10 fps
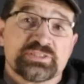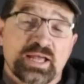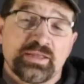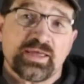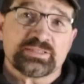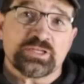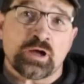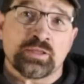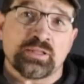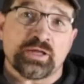site has an
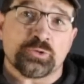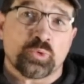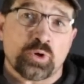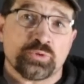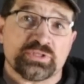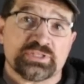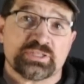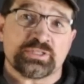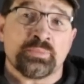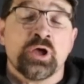online quoting
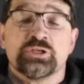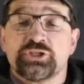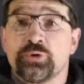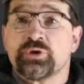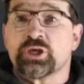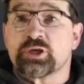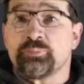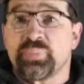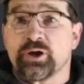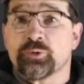system, so you can
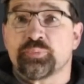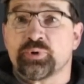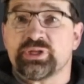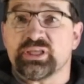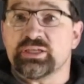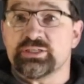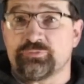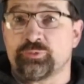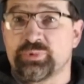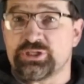compare printing in
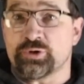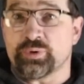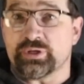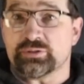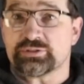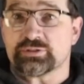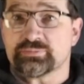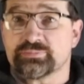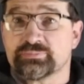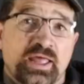different materials.
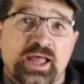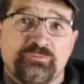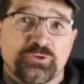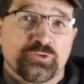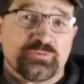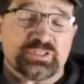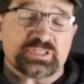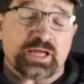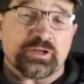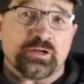After you've
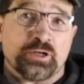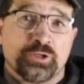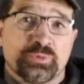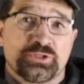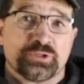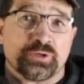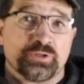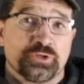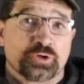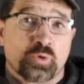decided on your
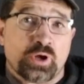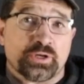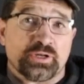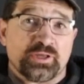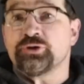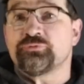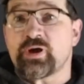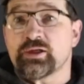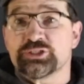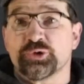material and your quantity, your
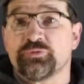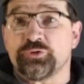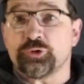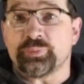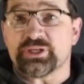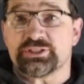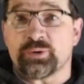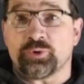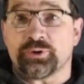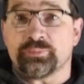files are reviewed by
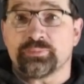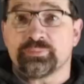someone.